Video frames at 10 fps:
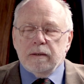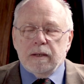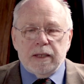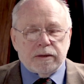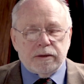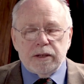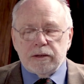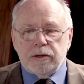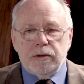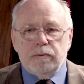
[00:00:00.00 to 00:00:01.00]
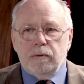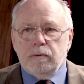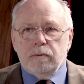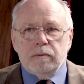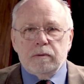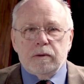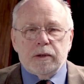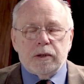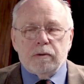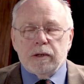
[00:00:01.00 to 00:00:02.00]
I suggest that you
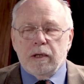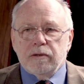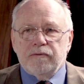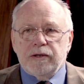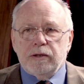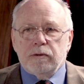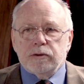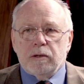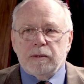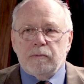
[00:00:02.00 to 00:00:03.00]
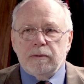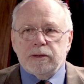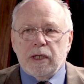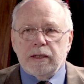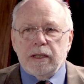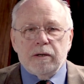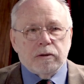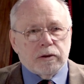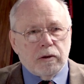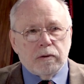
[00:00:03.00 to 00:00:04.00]
go to other videos on my website and
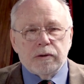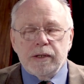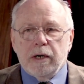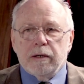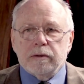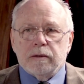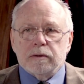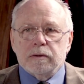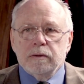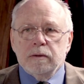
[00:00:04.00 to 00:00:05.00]
also go to the articles.